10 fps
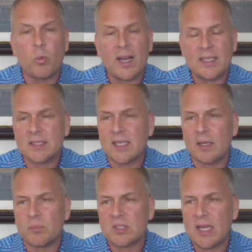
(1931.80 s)
and when I
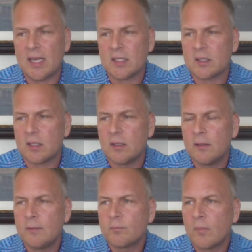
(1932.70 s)
say
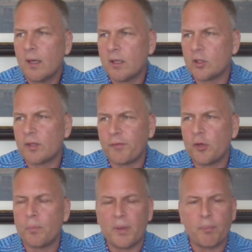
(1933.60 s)
obsessed, there's
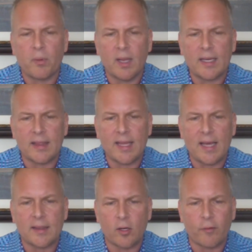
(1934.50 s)
a few people like
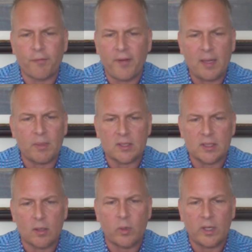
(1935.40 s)
that that are
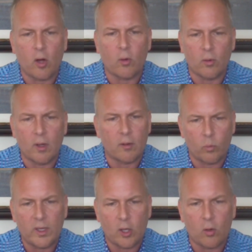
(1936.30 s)
famous that we know
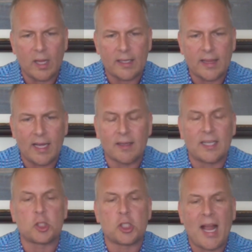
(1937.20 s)
we know like that,
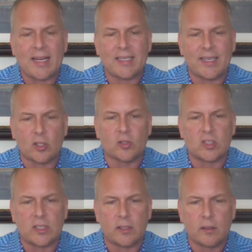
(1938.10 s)
like Jack
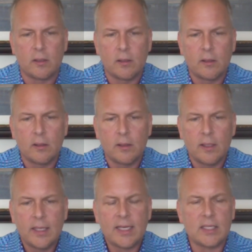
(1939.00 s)
Nicholson.
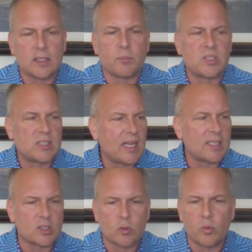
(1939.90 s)
He's
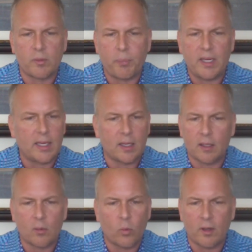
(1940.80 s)
obsessed with
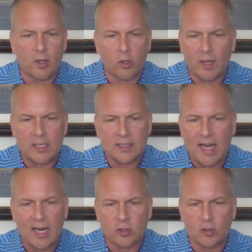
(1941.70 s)
being one of the
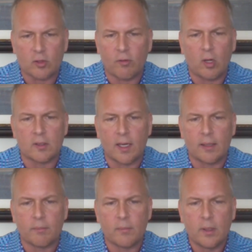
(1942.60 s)
greatest actors of all
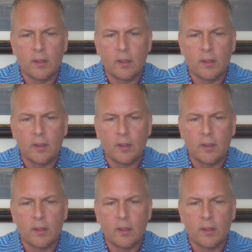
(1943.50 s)
time.